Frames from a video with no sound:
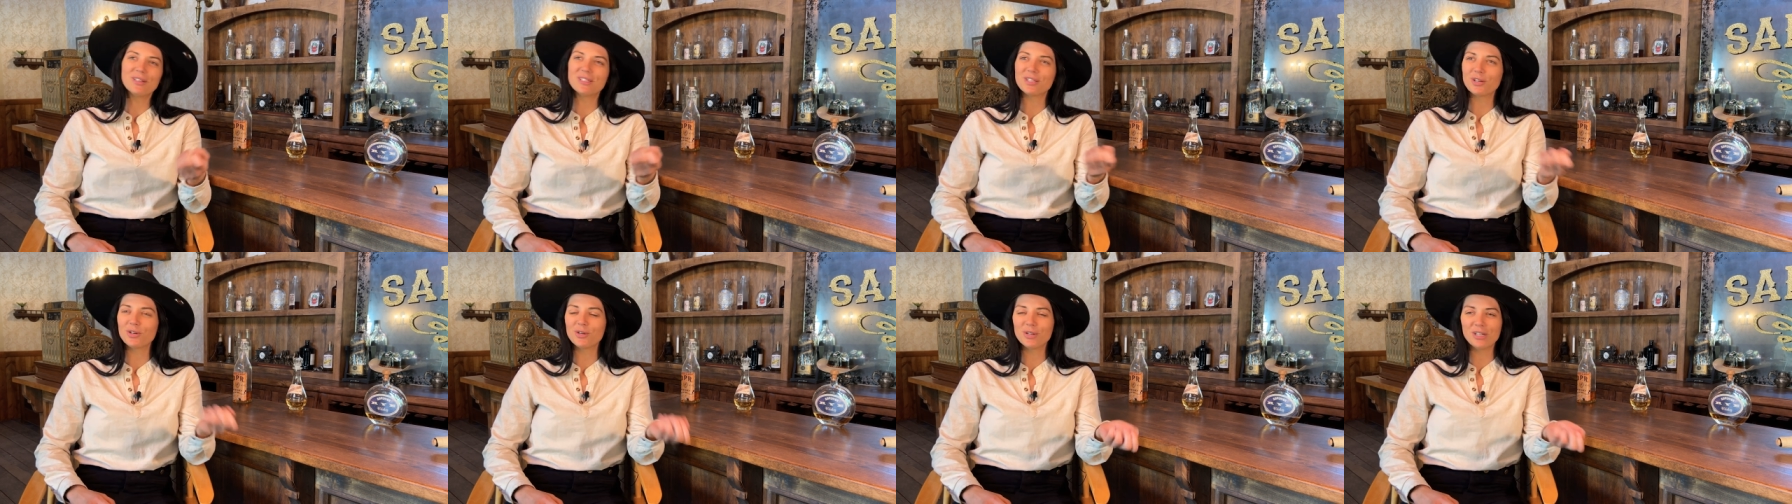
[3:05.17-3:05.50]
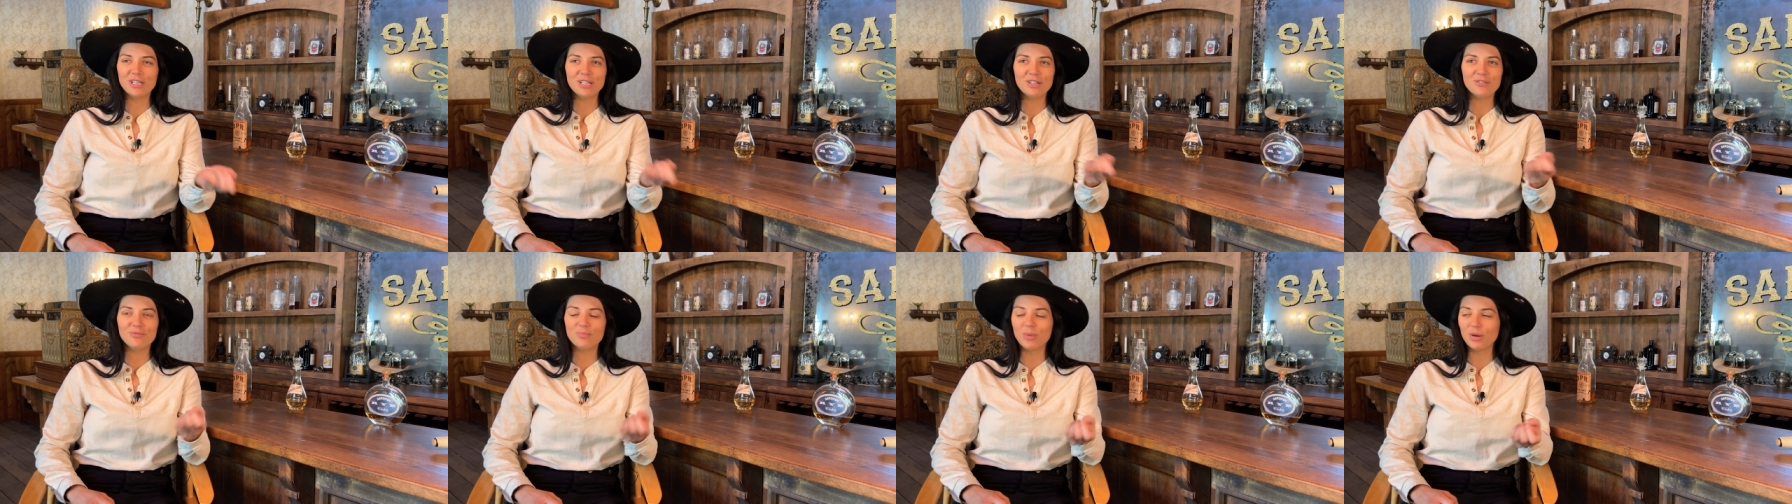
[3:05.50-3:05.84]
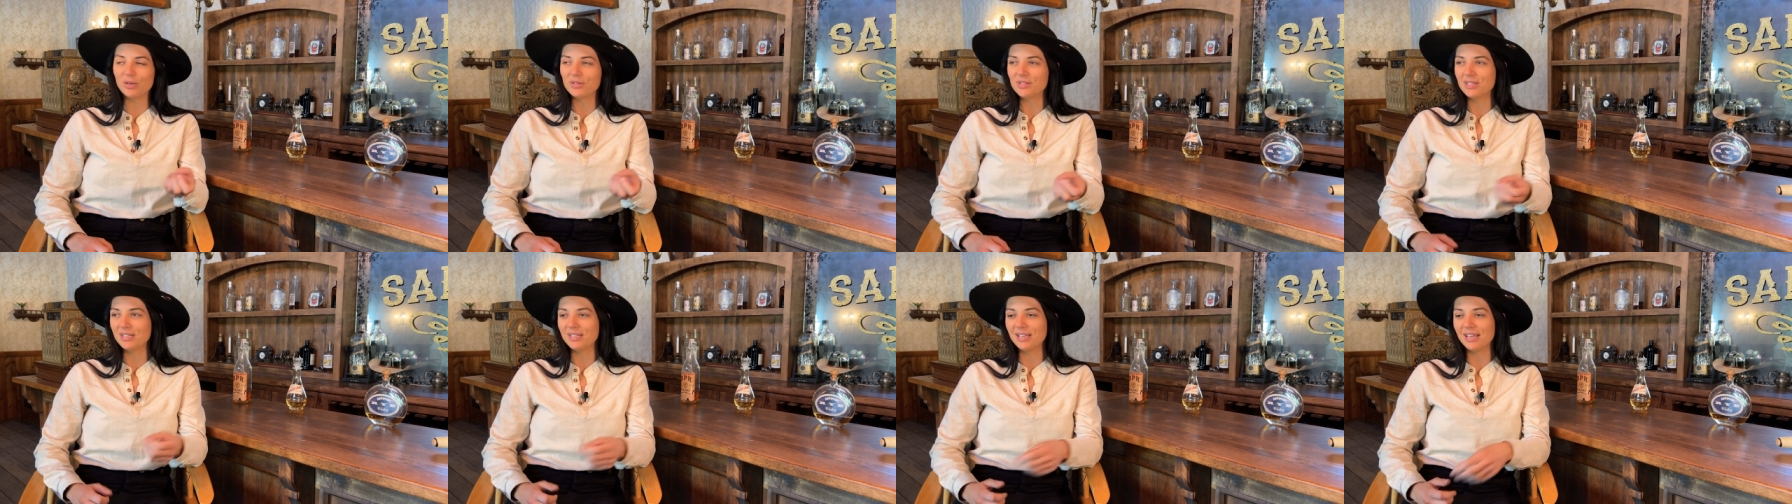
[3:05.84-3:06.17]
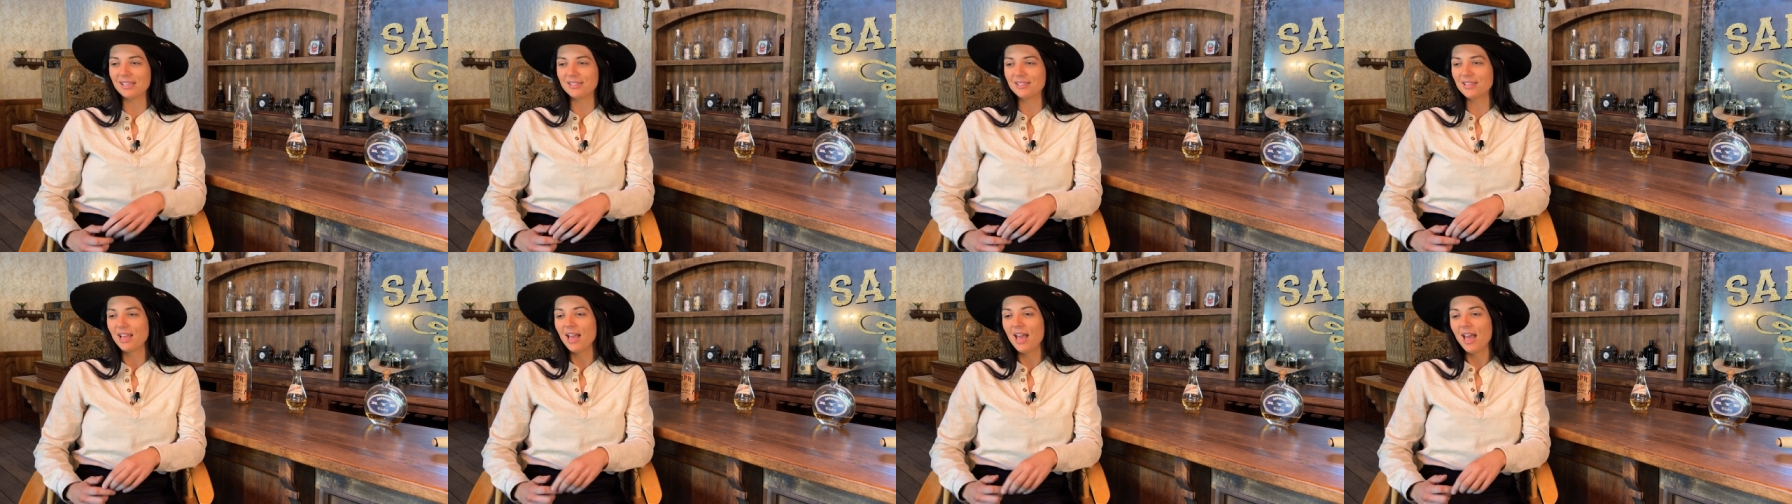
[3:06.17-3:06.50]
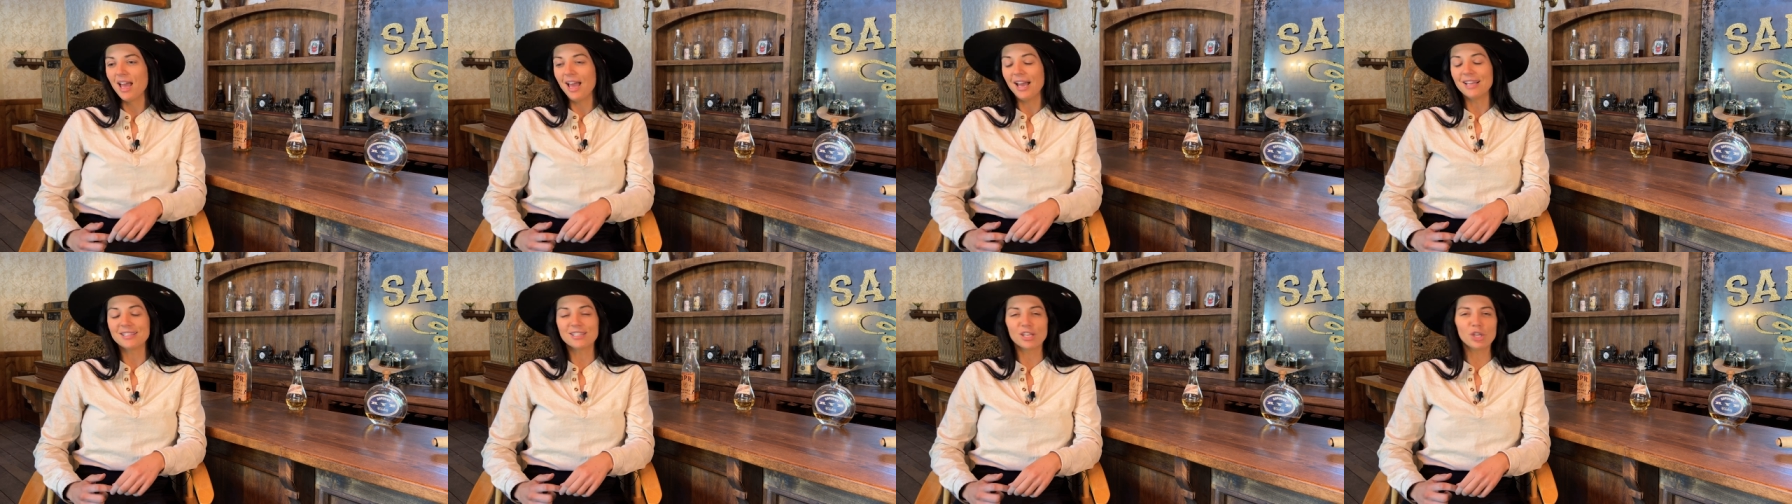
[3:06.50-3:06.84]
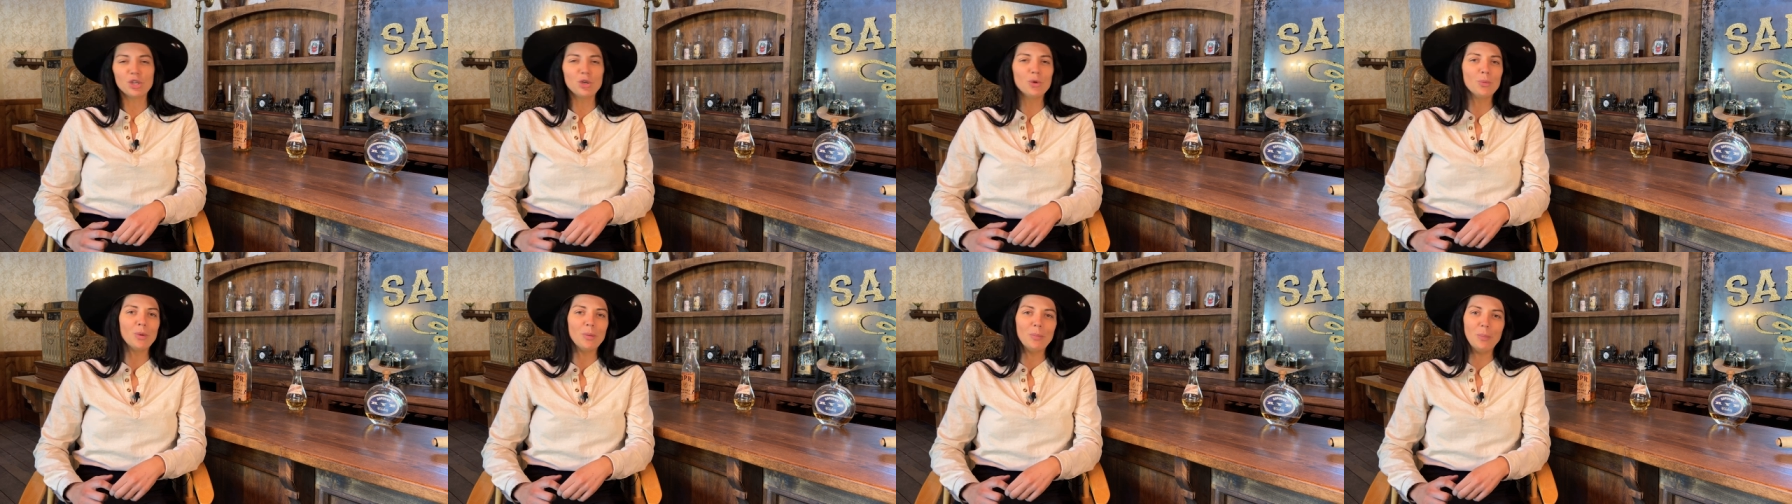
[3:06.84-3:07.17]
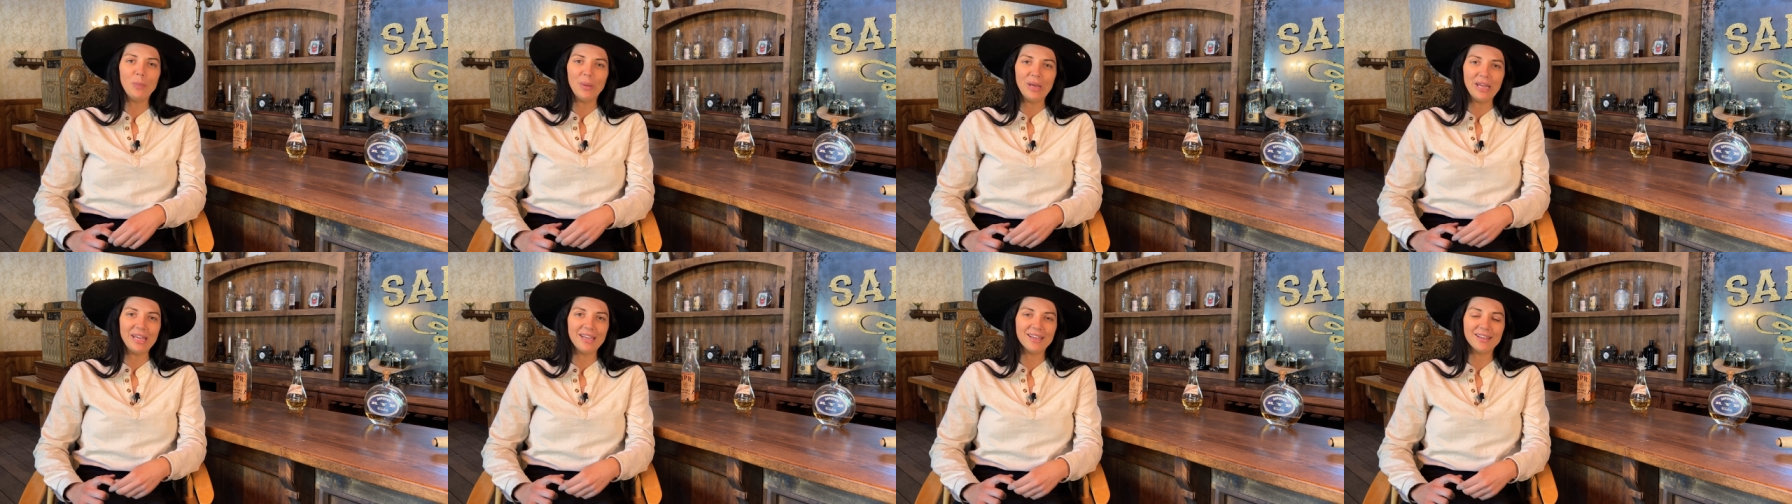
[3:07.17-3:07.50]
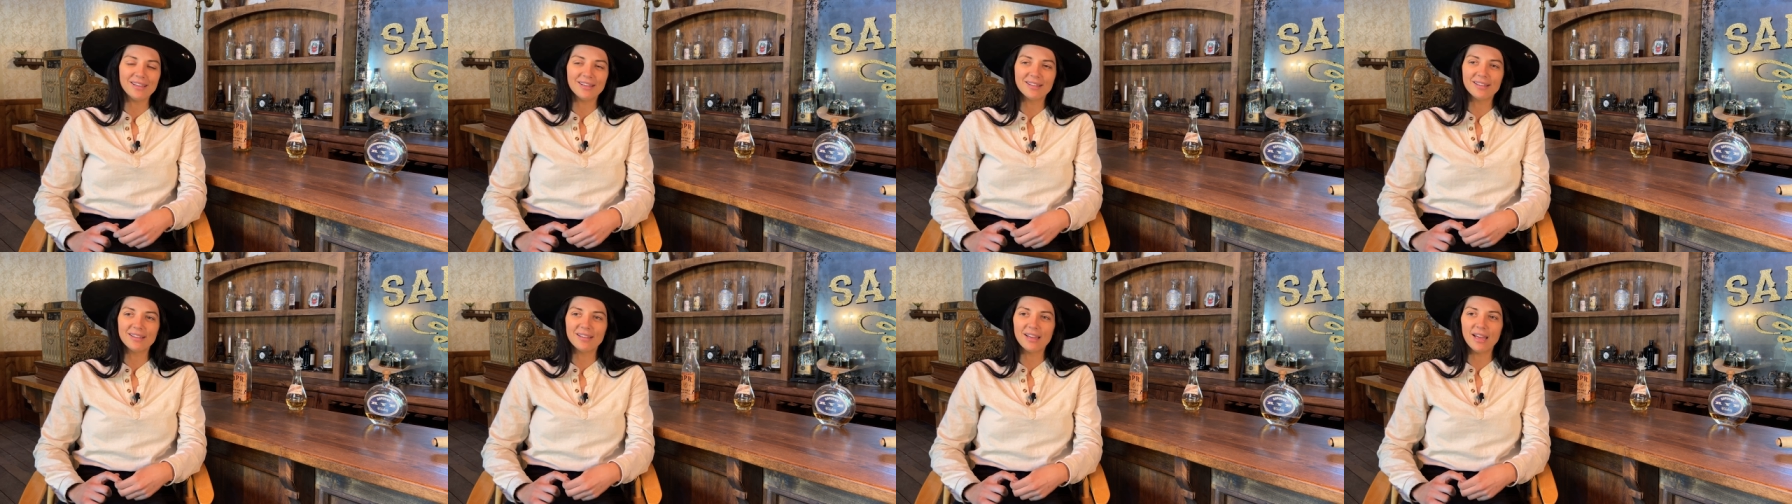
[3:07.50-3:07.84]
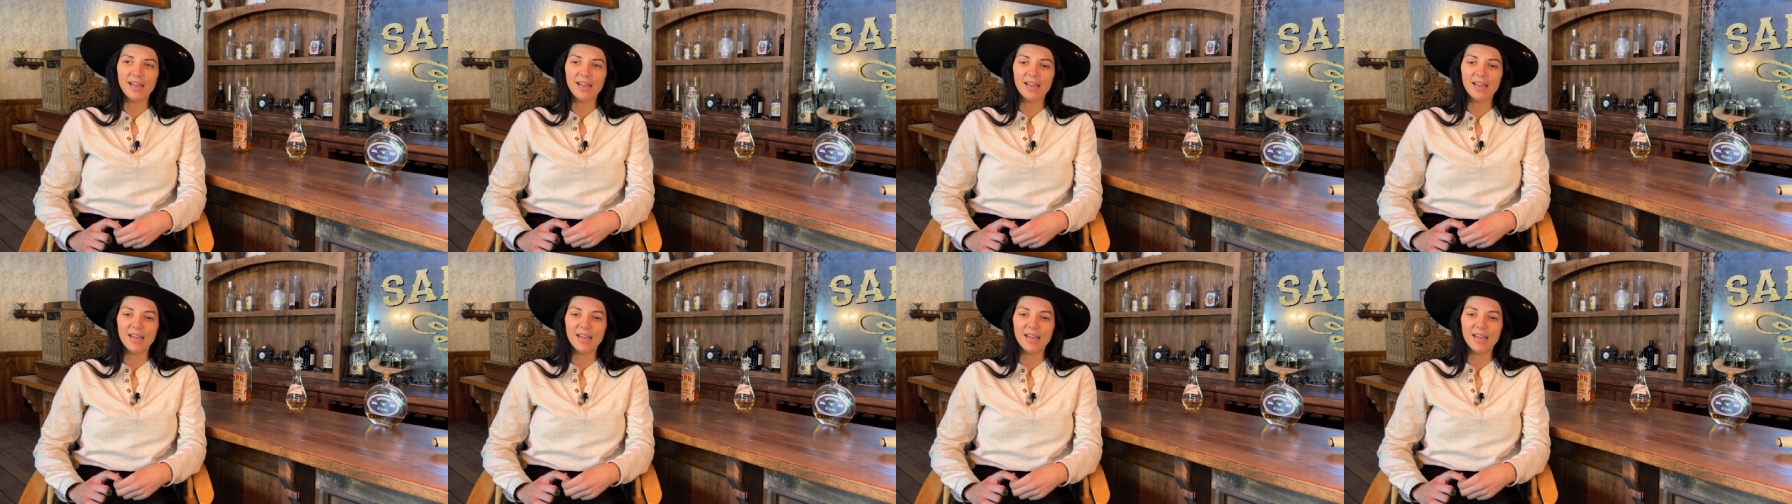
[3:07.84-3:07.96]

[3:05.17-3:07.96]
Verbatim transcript: as a creative person, as as a human being.